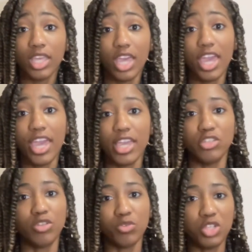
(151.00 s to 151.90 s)
And
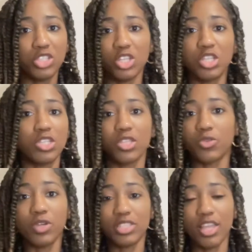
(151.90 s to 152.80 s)
JJ's
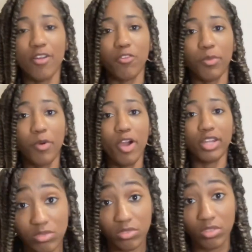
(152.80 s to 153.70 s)
always down for a
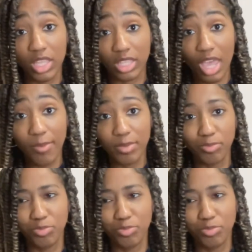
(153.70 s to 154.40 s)
party. They at the cabin?